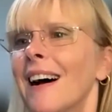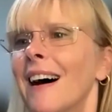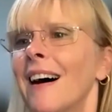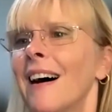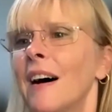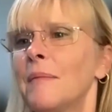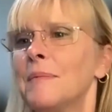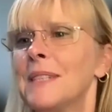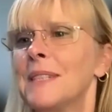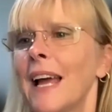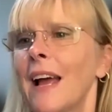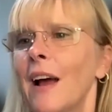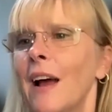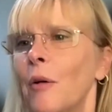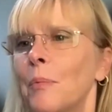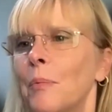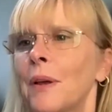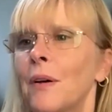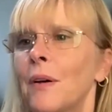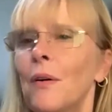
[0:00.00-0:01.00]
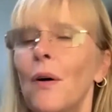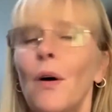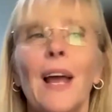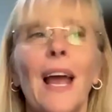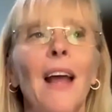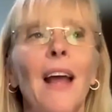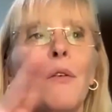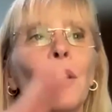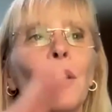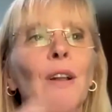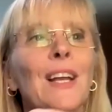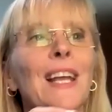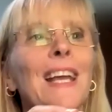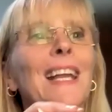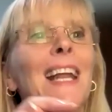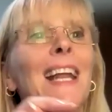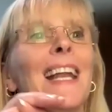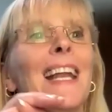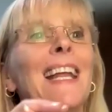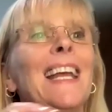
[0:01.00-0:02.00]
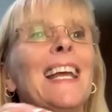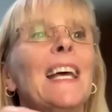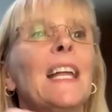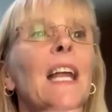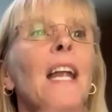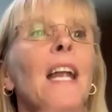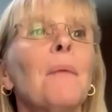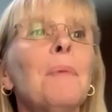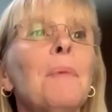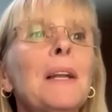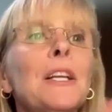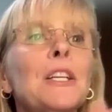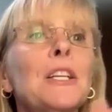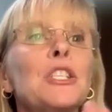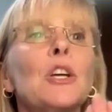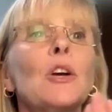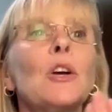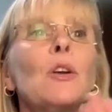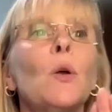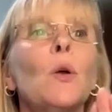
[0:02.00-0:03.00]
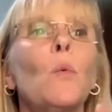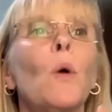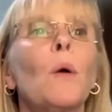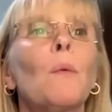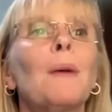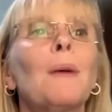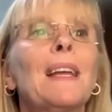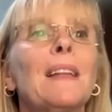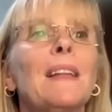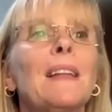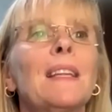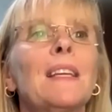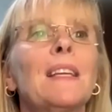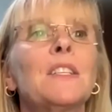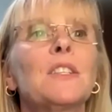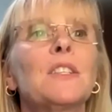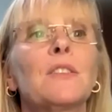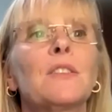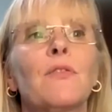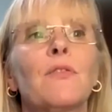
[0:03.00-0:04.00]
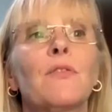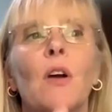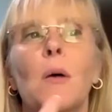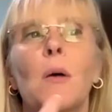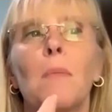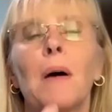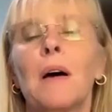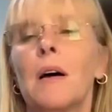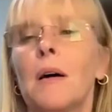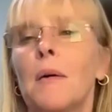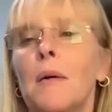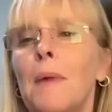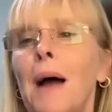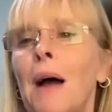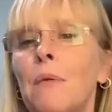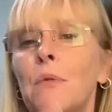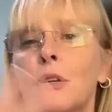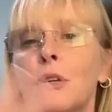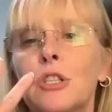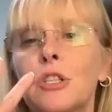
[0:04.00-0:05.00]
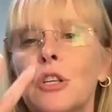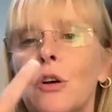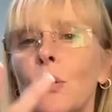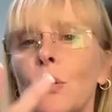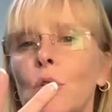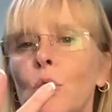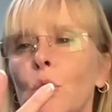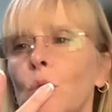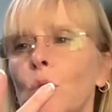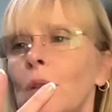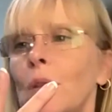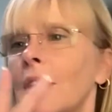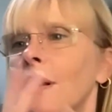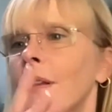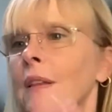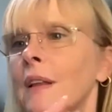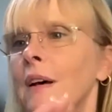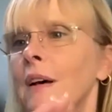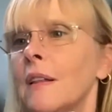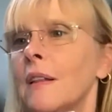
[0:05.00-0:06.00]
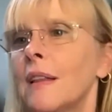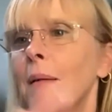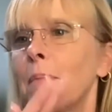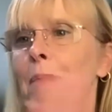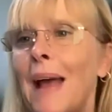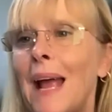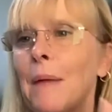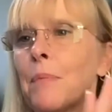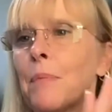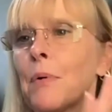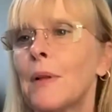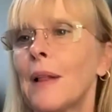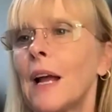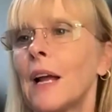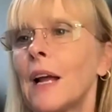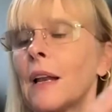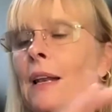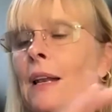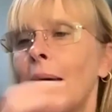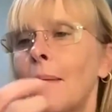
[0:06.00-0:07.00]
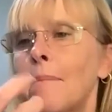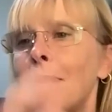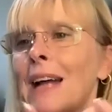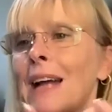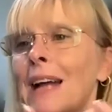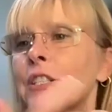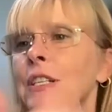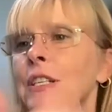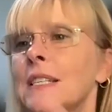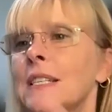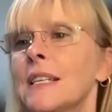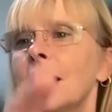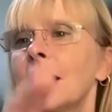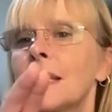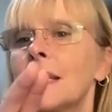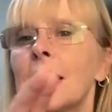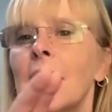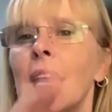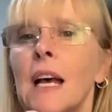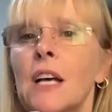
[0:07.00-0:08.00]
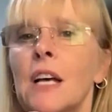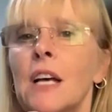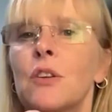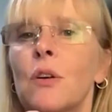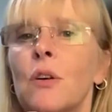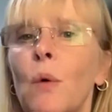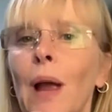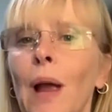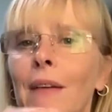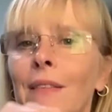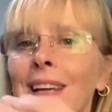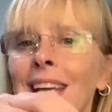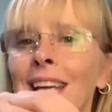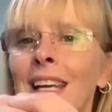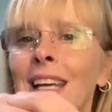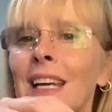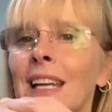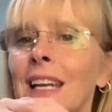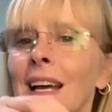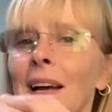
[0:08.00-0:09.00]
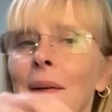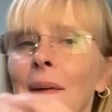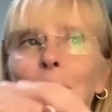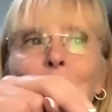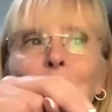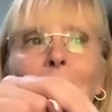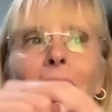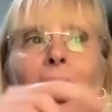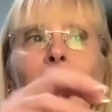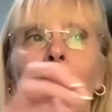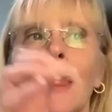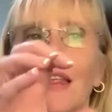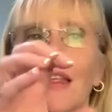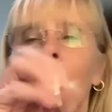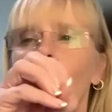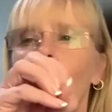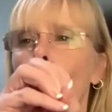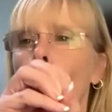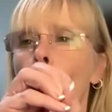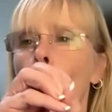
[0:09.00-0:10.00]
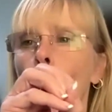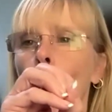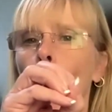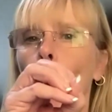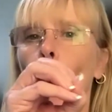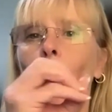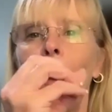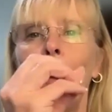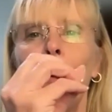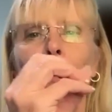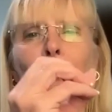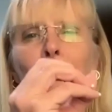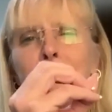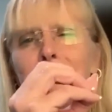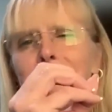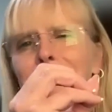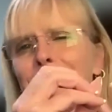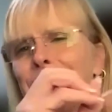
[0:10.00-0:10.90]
to help you. Okay, we're looking at N, and I'm going to show you where we get these from. I will show you the paper that matches these. So we have N, and then O,